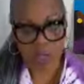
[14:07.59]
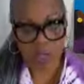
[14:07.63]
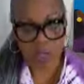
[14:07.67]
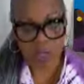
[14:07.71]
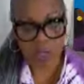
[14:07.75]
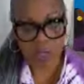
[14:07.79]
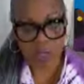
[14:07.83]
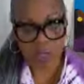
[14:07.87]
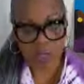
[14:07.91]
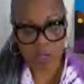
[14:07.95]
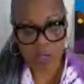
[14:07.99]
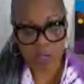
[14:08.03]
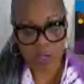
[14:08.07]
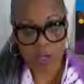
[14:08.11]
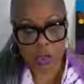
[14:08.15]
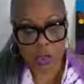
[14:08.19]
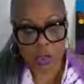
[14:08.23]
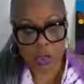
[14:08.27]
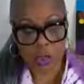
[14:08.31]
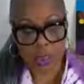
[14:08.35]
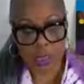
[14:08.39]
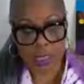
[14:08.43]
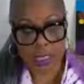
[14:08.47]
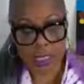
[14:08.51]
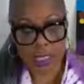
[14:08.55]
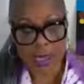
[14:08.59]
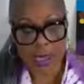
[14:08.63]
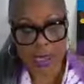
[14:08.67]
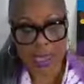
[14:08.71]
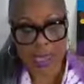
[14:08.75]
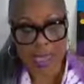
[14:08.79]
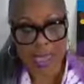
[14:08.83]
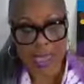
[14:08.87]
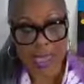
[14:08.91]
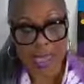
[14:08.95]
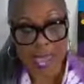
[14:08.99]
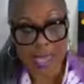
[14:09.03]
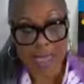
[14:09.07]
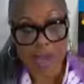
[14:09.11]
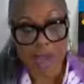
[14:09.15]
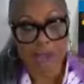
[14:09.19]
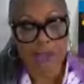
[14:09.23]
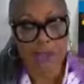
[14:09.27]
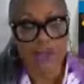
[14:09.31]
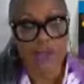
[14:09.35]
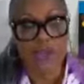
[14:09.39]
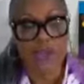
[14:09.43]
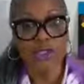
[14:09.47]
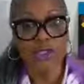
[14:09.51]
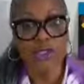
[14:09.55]
When it
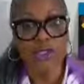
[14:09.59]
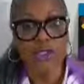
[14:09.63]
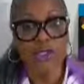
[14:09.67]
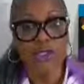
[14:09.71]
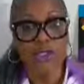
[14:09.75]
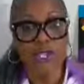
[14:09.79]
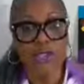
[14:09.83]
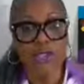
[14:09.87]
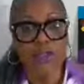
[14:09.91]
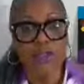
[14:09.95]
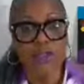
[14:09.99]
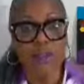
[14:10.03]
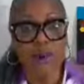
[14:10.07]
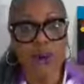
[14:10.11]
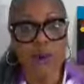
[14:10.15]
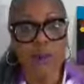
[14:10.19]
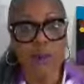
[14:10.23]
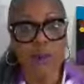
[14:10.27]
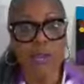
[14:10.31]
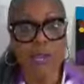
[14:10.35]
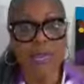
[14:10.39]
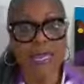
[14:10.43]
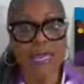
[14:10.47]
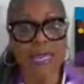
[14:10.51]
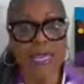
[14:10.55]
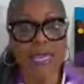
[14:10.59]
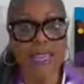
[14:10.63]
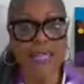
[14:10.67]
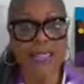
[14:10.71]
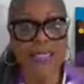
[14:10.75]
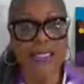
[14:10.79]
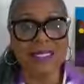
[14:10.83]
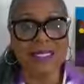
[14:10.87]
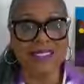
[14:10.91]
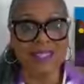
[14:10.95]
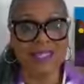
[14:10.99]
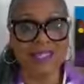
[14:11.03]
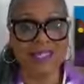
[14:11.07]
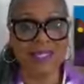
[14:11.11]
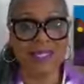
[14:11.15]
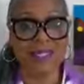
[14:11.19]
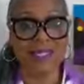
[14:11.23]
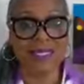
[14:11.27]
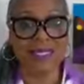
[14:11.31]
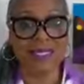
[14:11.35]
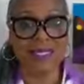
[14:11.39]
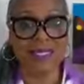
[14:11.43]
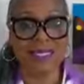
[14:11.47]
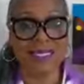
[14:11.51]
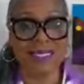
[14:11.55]
matters to you that you are making a
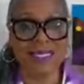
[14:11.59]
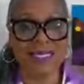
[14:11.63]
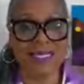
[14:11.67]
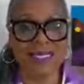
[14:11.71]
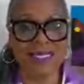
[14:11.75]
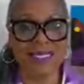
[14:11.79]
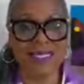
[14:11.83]
difference